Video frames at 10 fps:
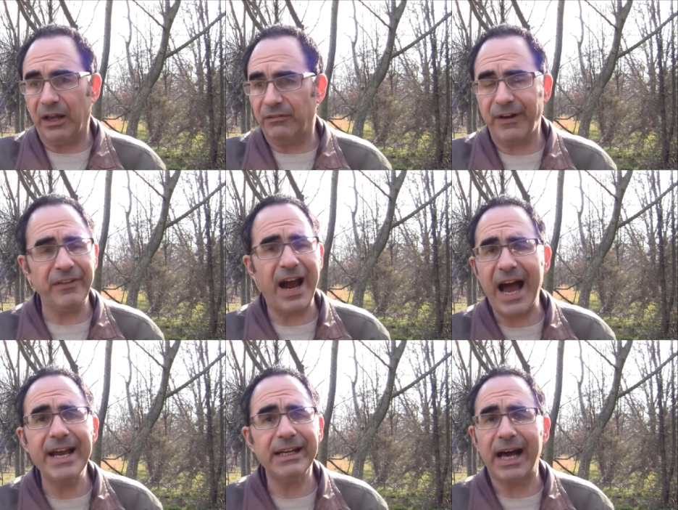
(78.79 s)
Father,
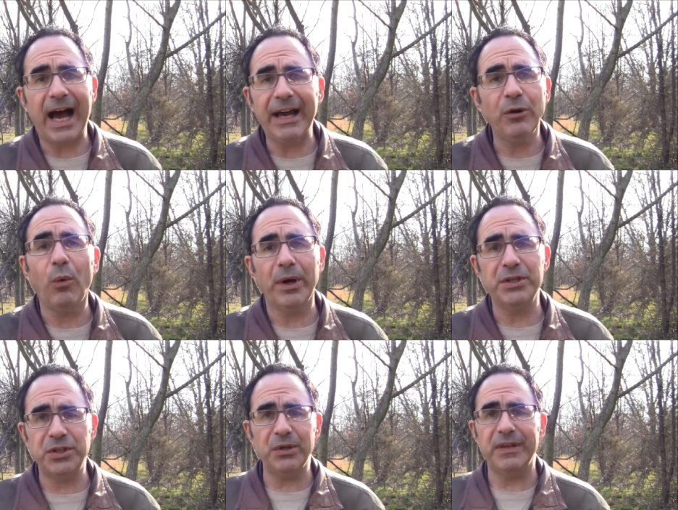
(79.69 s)
I don't want to
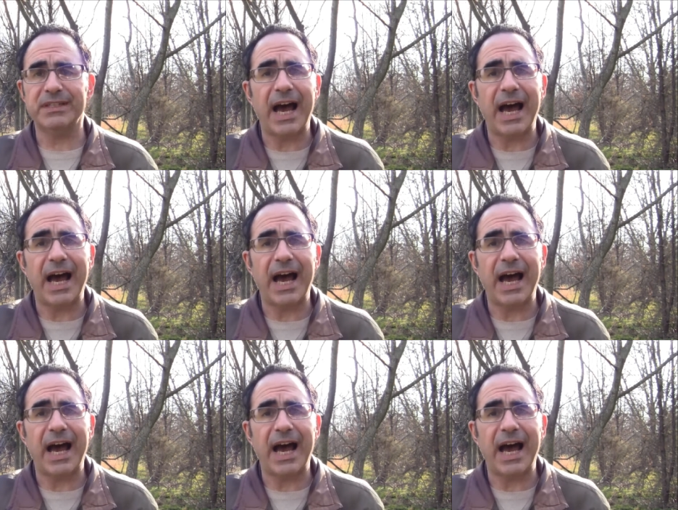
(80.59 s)
do this.